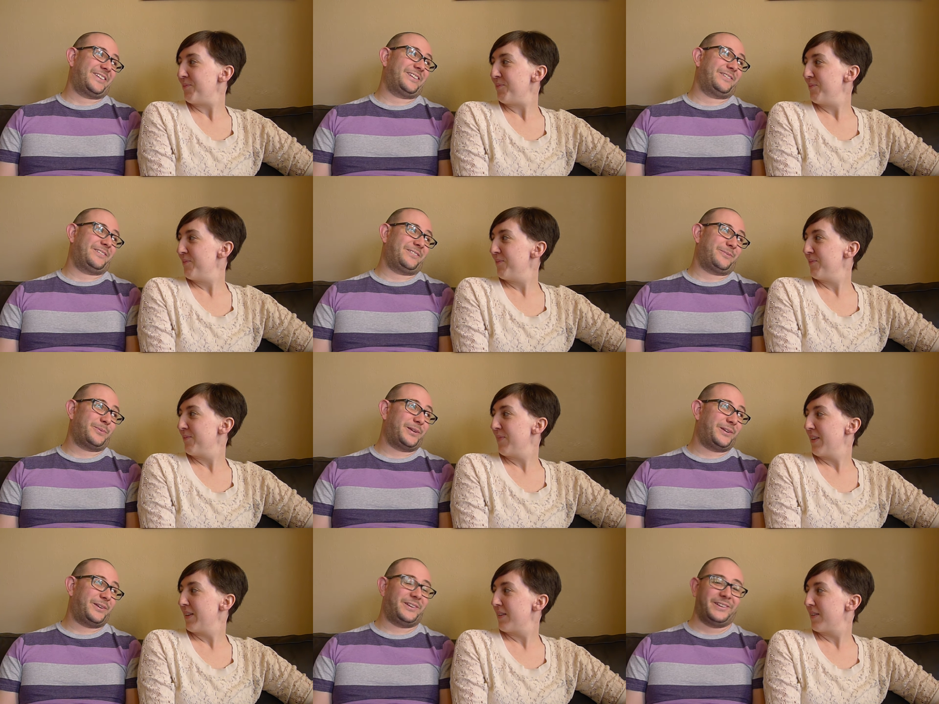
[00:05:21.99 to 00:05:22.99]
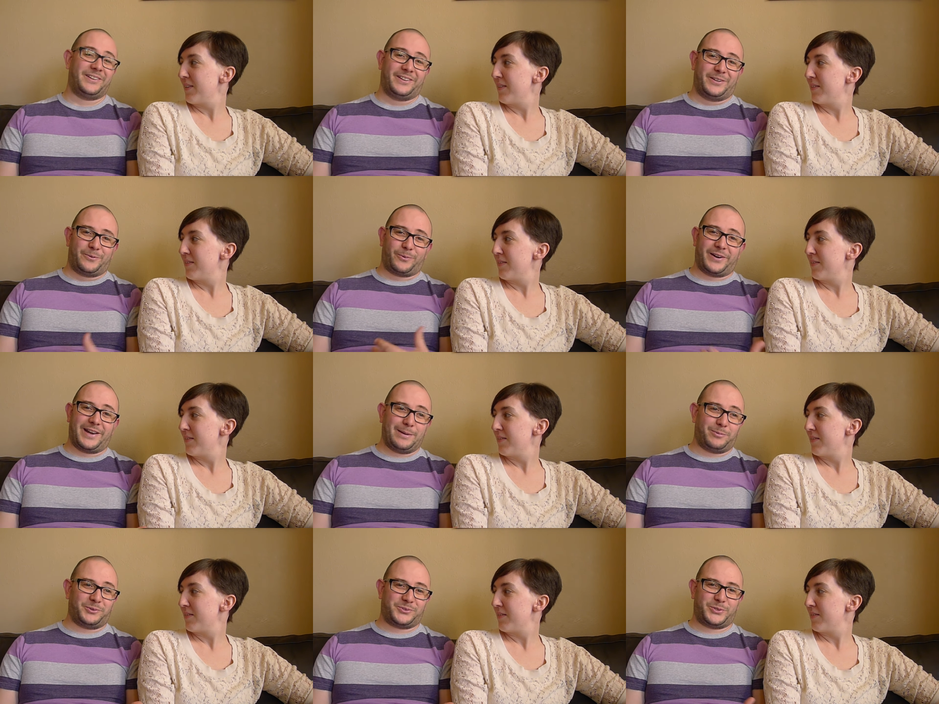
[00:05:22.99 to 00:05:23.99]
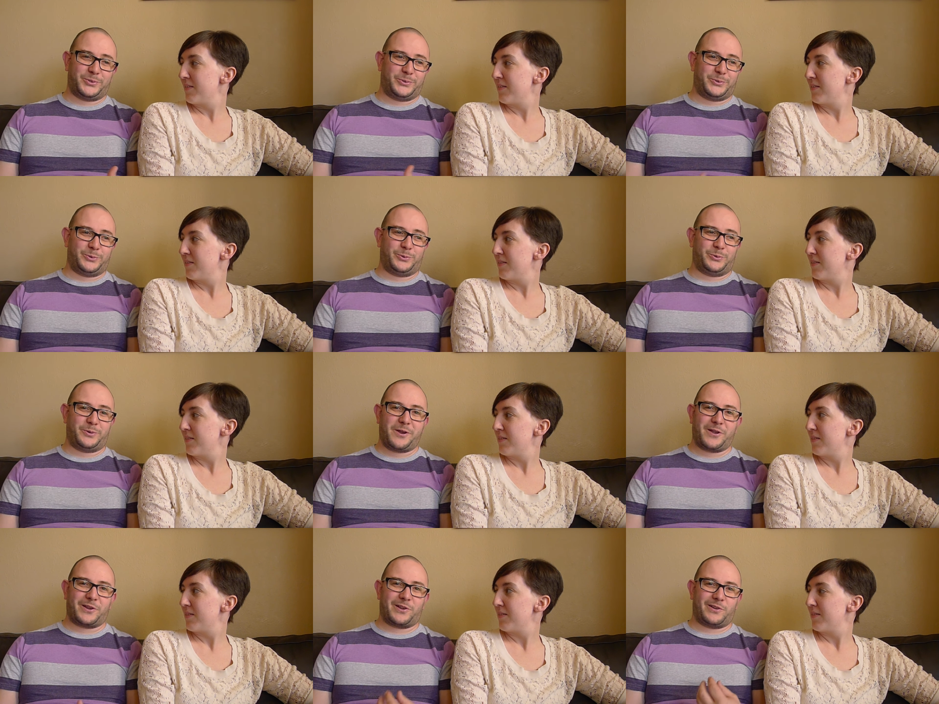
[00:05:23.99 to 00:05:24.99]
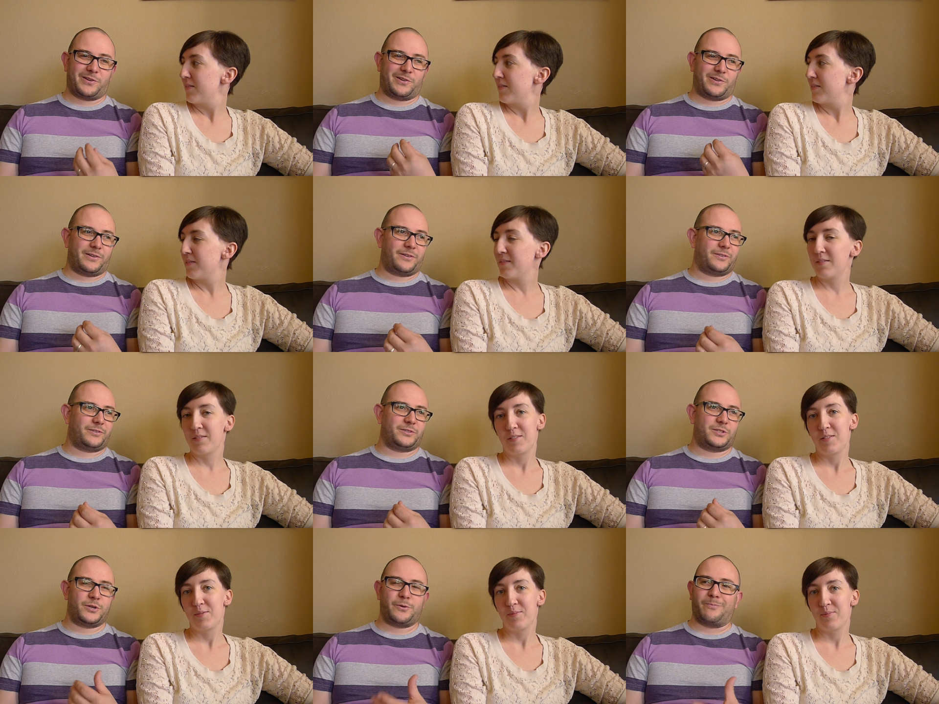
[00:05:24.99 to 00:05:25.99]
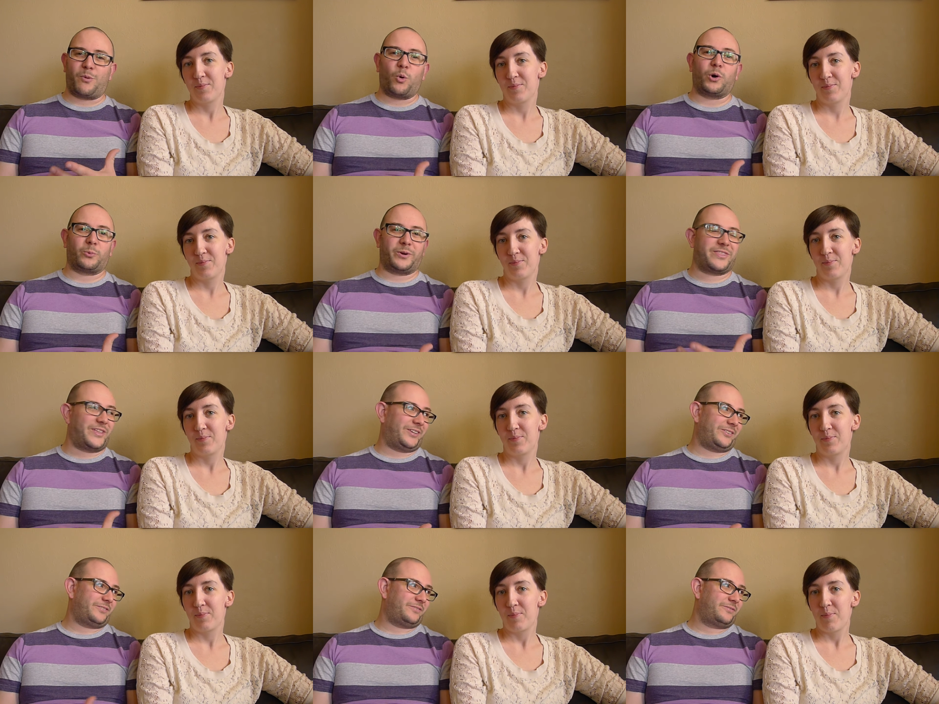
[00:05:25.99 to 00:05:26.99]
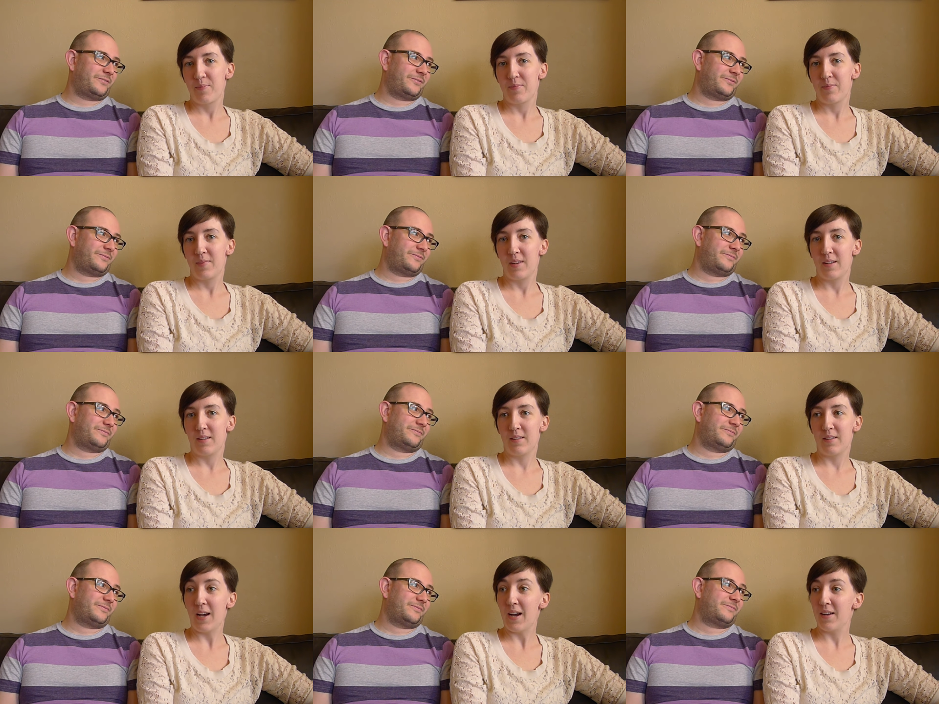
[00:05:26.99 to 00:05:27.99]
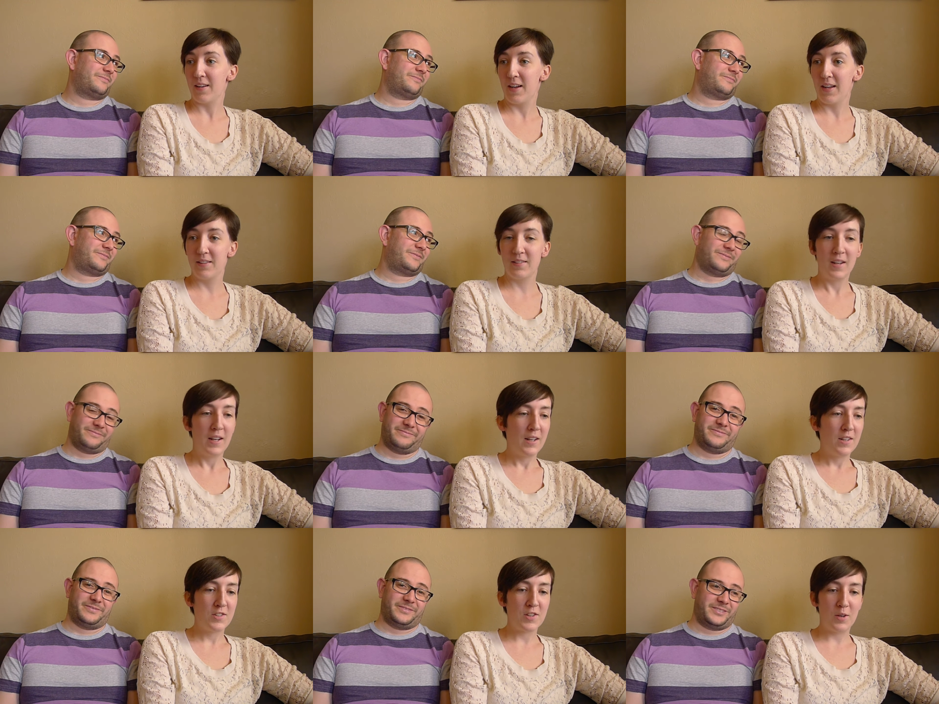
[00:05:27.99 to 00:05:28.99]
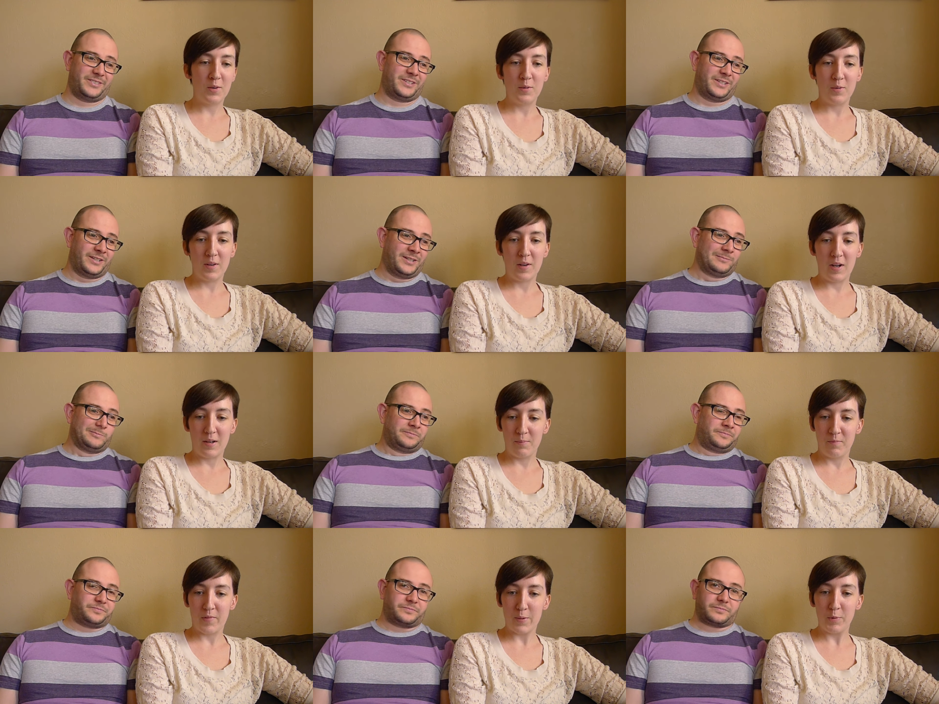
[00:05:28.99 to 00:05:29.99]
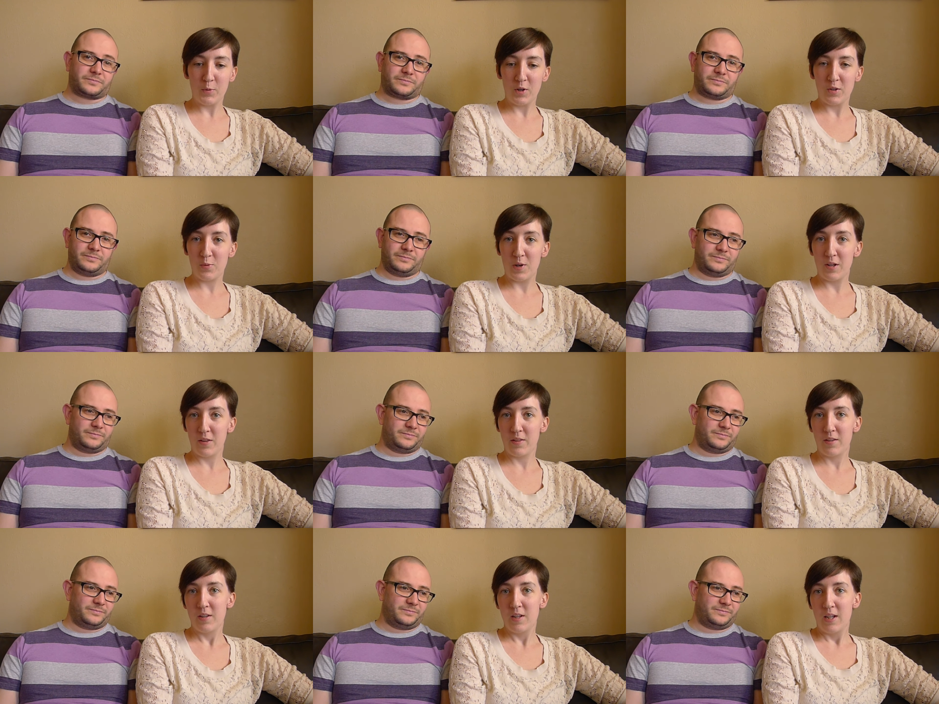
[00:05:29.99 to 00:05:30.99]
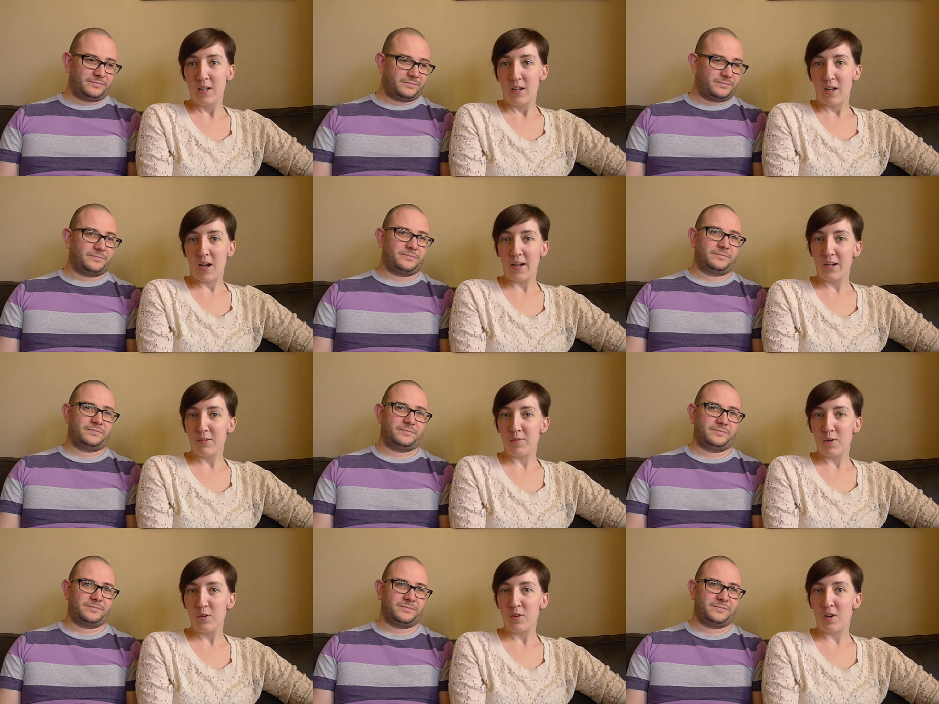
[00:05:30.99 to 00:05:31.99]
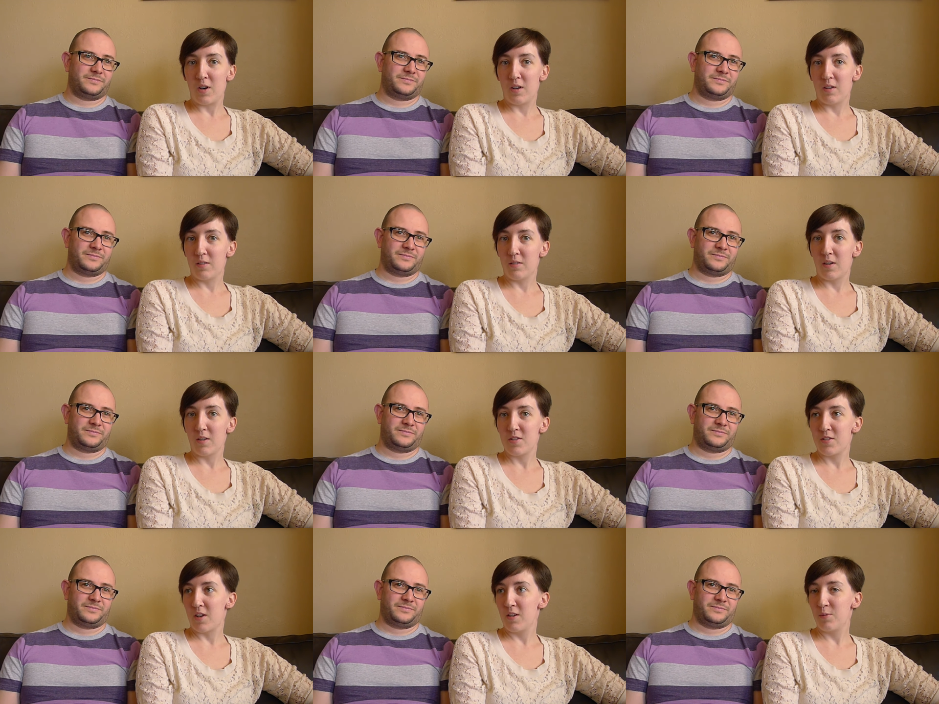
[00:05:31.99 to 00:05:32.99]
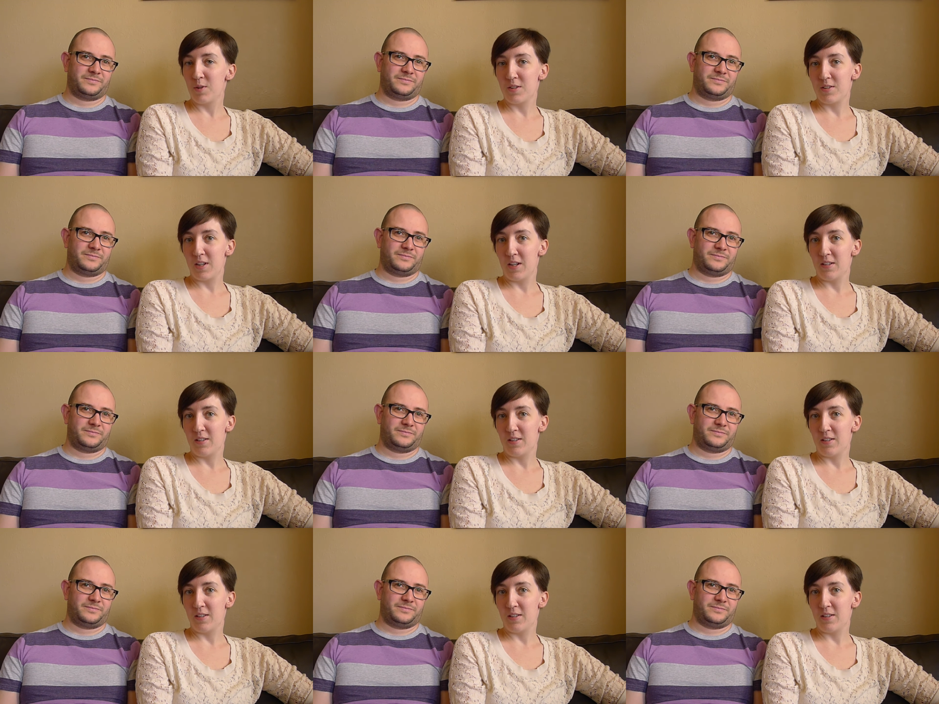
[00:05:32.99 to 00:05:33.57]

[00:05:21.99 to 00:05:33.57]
Speaker 1: and we were able to do more with it.
Speaker 2: Yeah, and so um, February 12th, I get a phone call. Our son was in